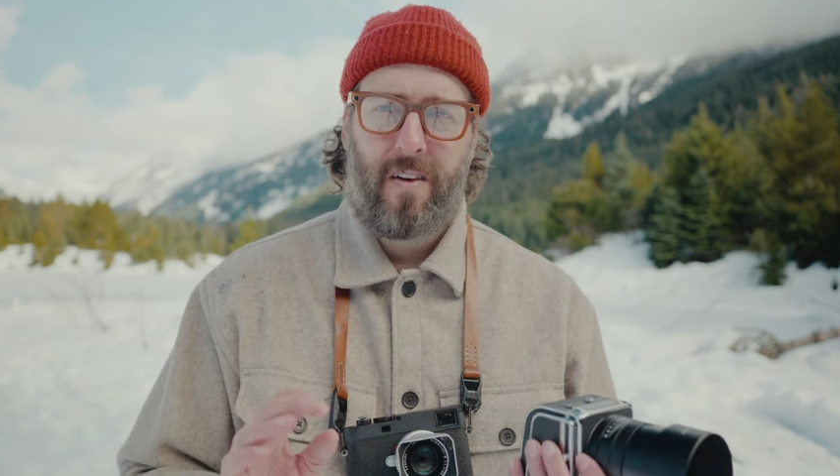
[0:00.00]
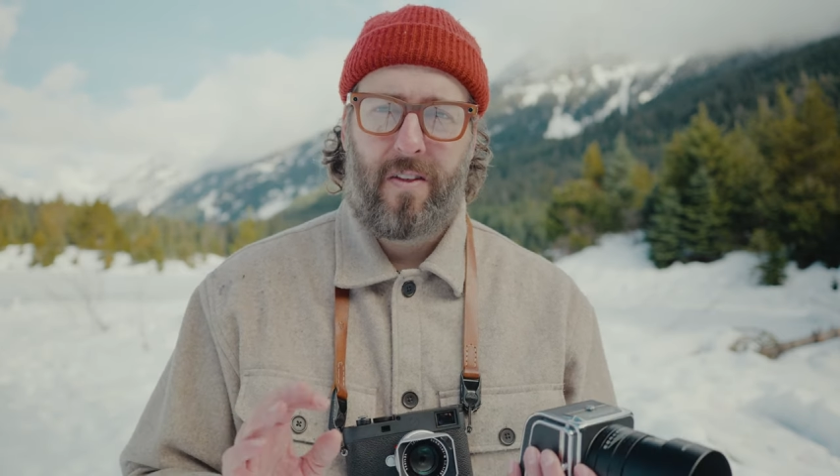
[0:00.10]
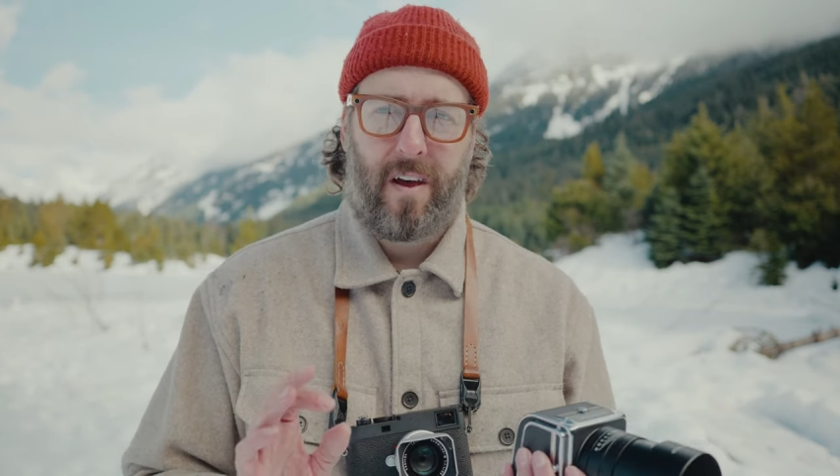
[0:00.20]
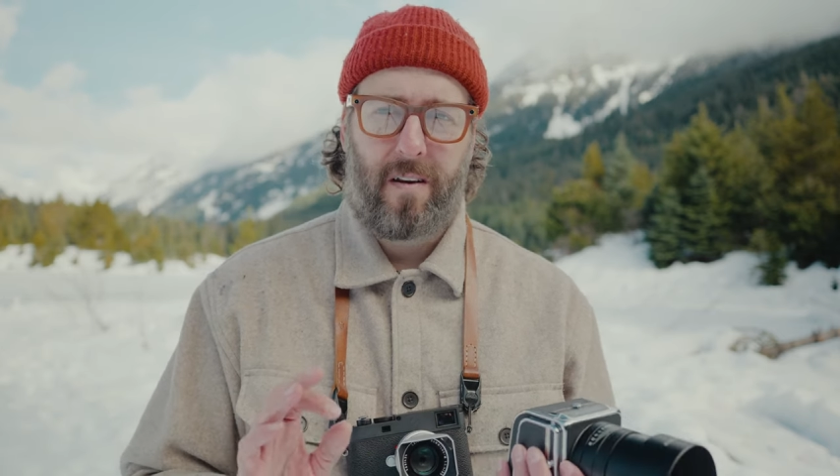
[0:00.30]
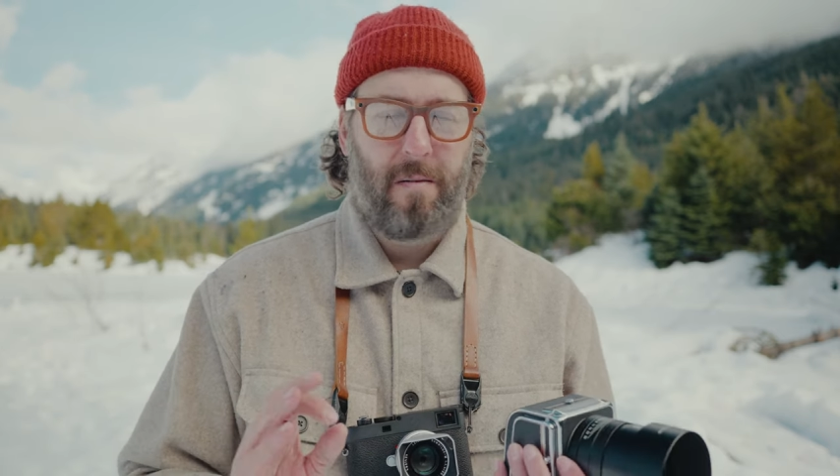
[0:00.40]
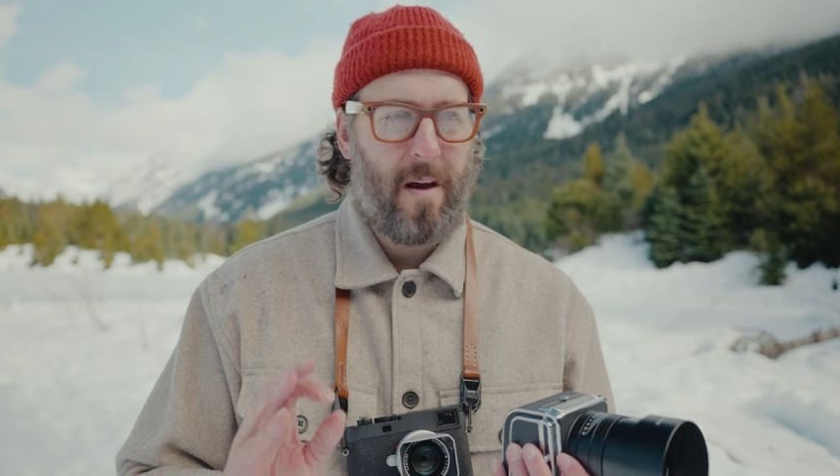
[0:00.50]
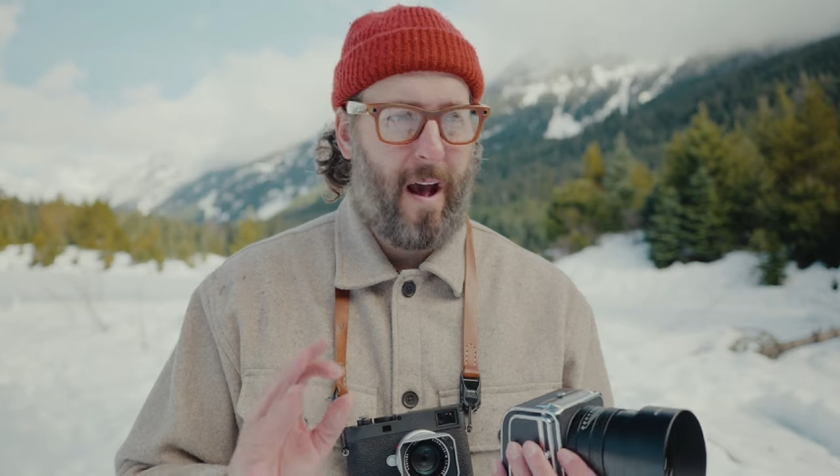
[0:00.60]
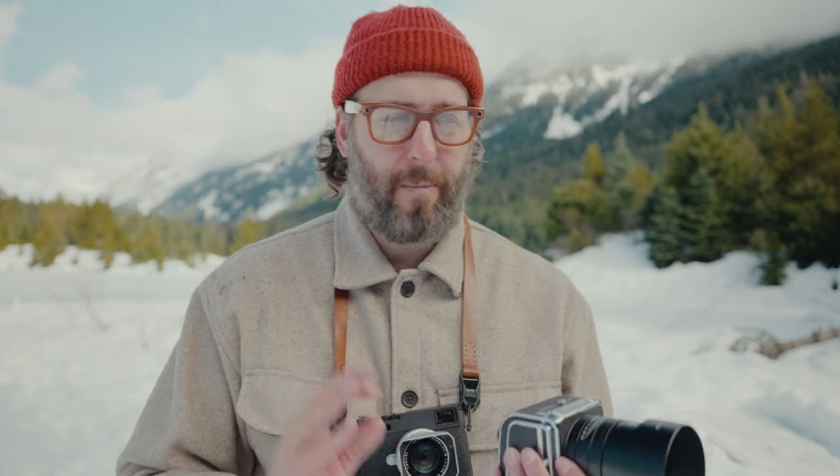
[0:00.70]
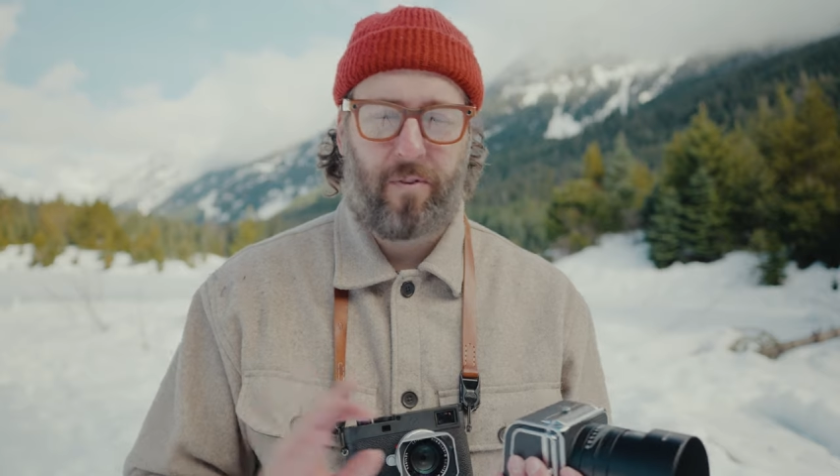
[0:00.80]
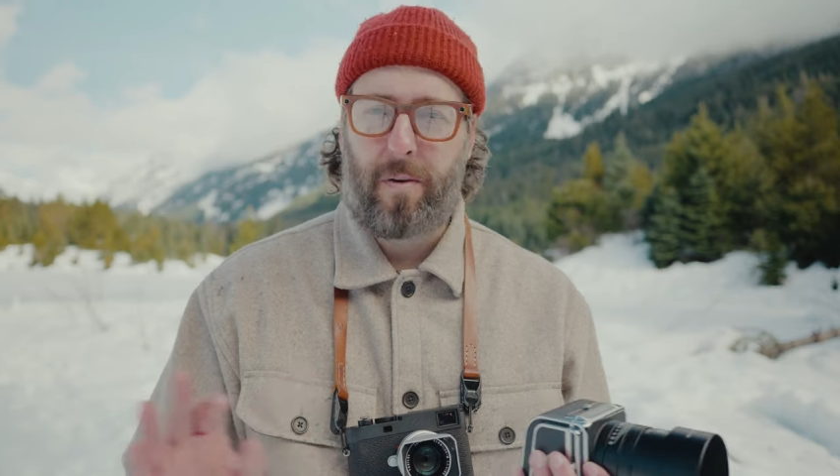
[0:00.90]
then
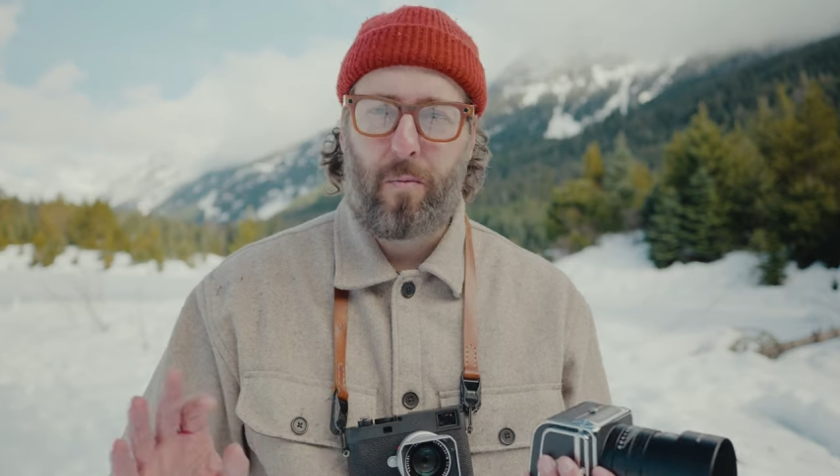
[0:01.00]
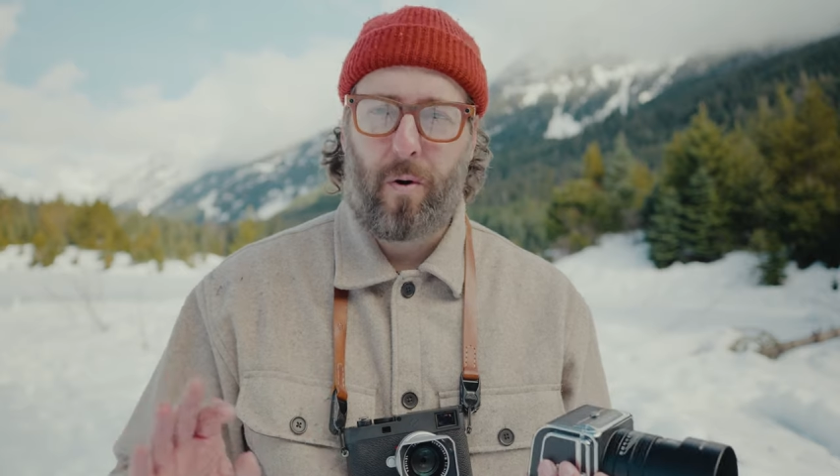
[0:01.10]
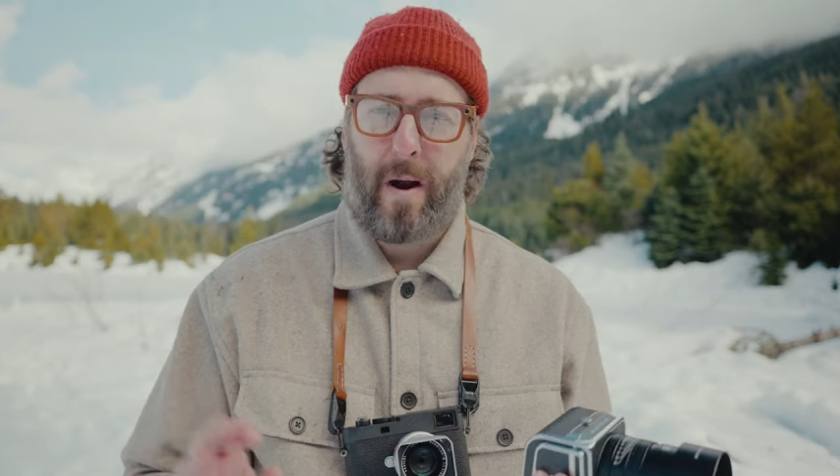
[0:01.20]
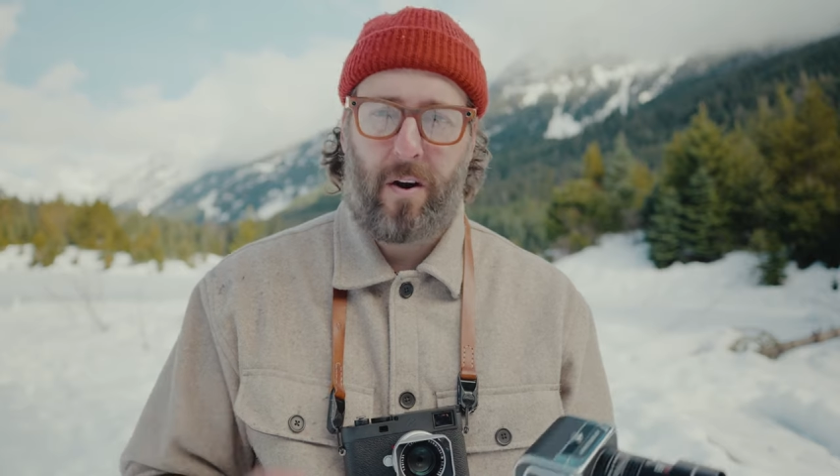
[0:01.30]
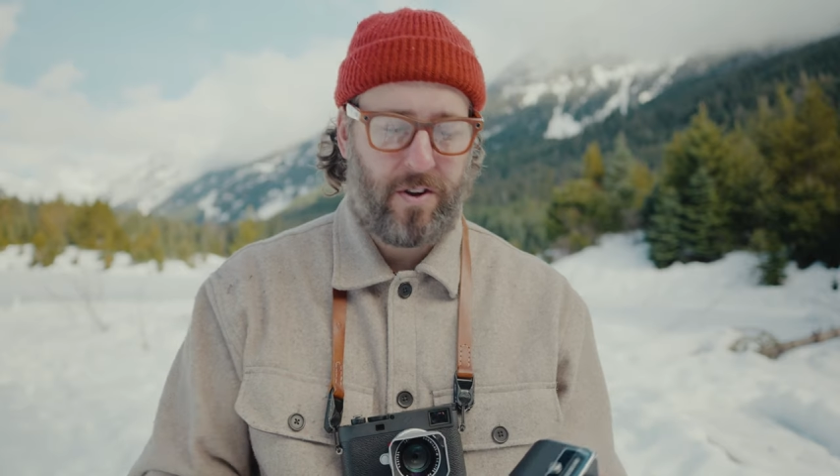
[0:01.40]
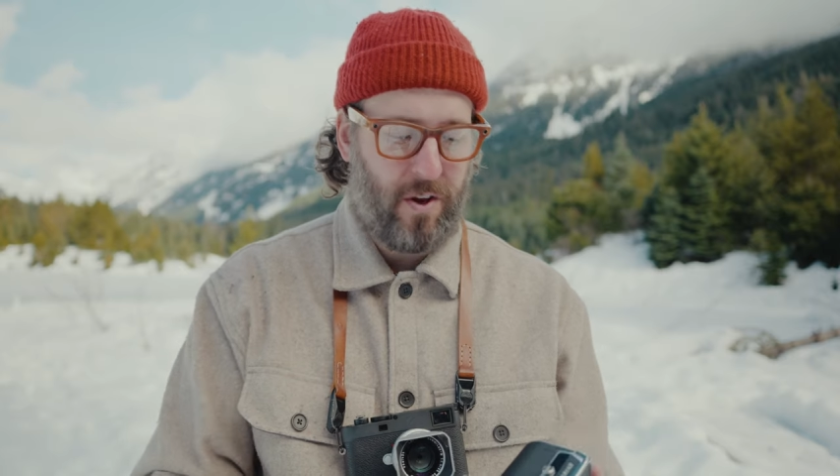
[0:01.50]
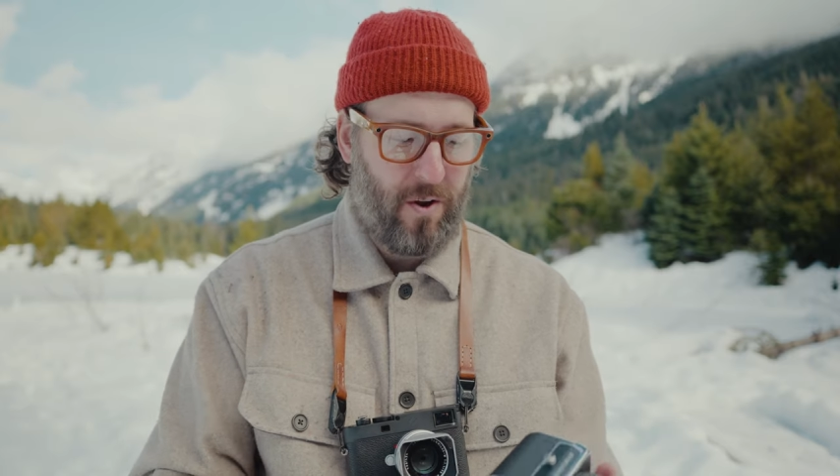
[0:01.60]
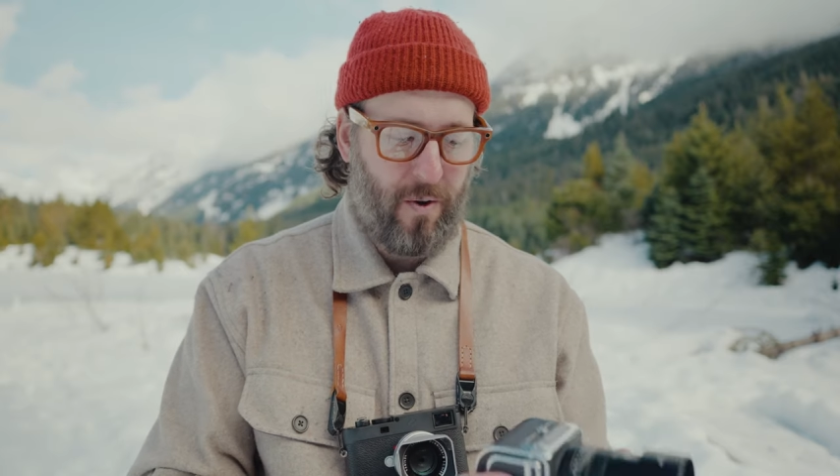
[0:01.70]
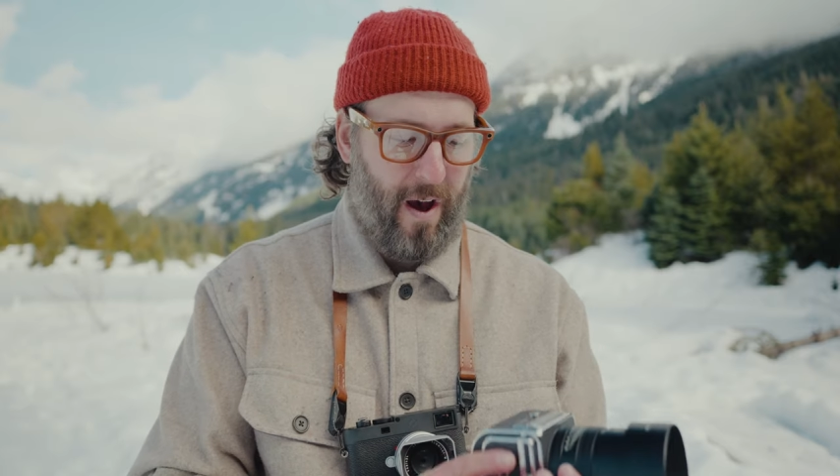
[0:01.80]
absolutely more power to you.